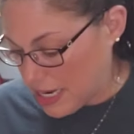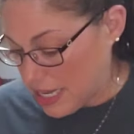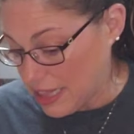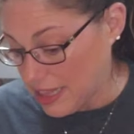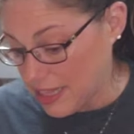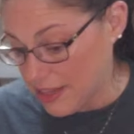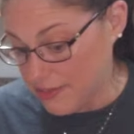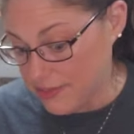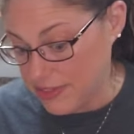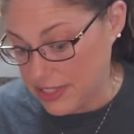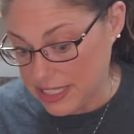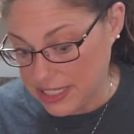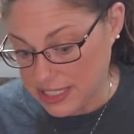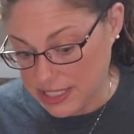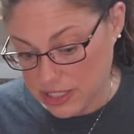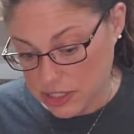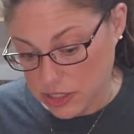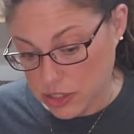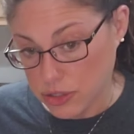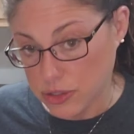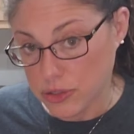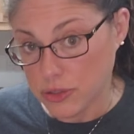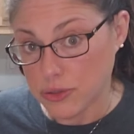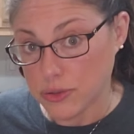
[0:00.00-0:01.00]
I love this
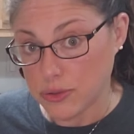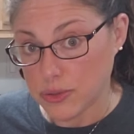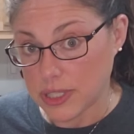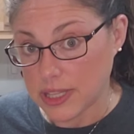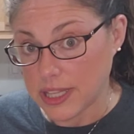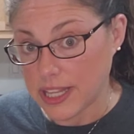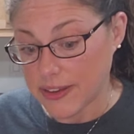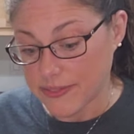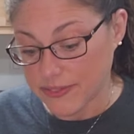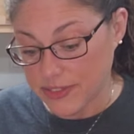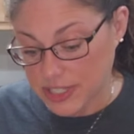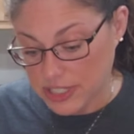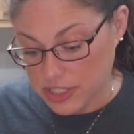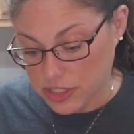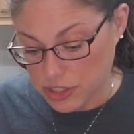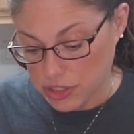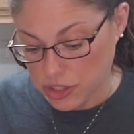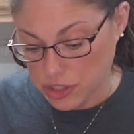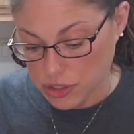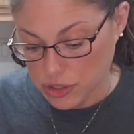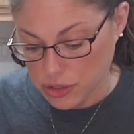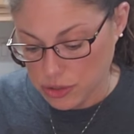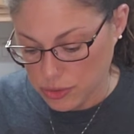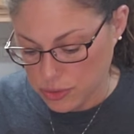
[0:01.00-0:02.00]
to
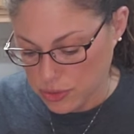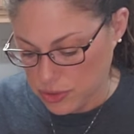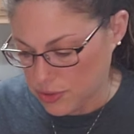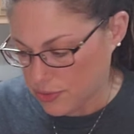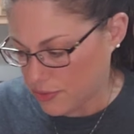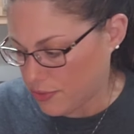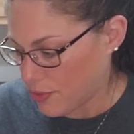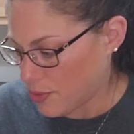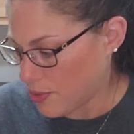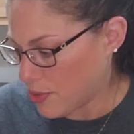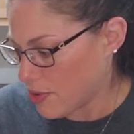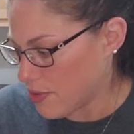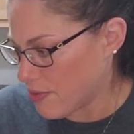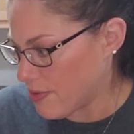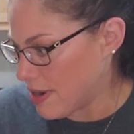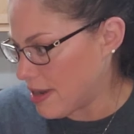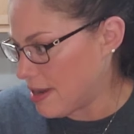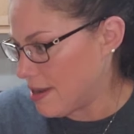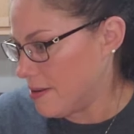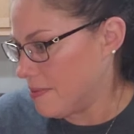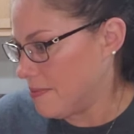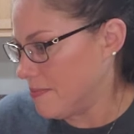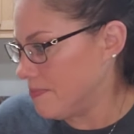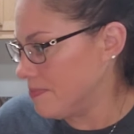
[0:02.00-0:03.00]
use
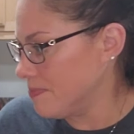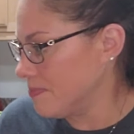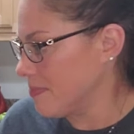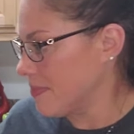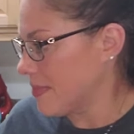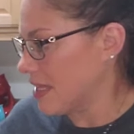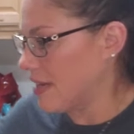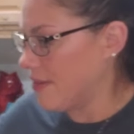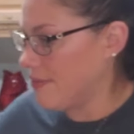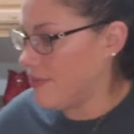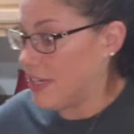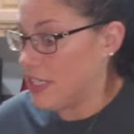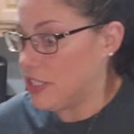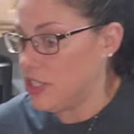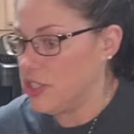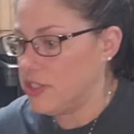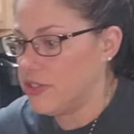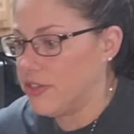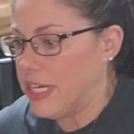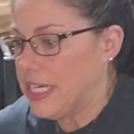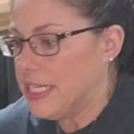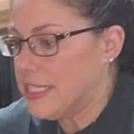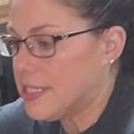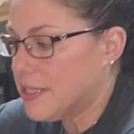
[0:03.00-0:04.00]
for veggie
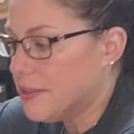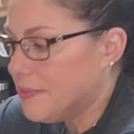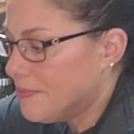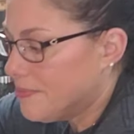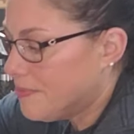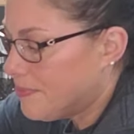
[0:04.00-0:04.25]
trays.